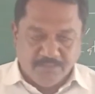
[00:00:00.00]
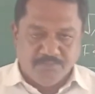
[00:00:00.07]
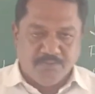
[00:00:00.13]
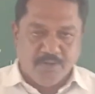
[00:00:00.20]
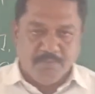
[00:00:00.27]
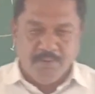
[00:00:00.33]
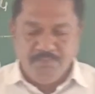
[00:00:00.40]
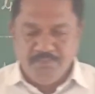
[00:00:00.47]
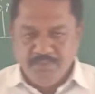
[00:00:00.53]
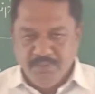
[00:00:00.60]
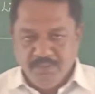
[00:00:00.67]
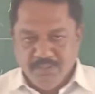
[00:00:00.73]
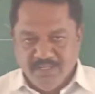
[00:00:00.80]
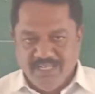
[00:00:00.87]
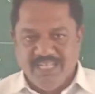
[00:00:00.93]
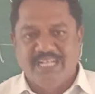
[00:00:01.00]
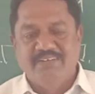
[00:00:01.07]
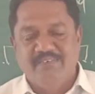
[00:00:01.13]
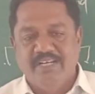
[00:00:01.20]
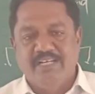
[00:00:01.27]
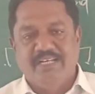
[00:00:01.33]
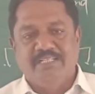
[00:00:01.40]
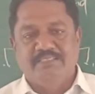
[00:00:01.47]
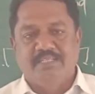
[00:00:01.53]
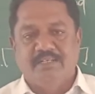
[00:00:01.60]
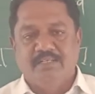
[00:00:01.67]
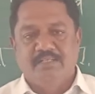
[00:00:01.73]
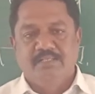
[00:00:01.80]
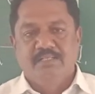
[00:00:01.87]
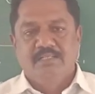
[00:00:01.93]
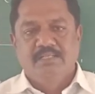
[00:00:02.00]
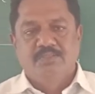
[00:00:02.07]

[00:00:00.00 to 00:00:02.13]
in the form of liquid in nature.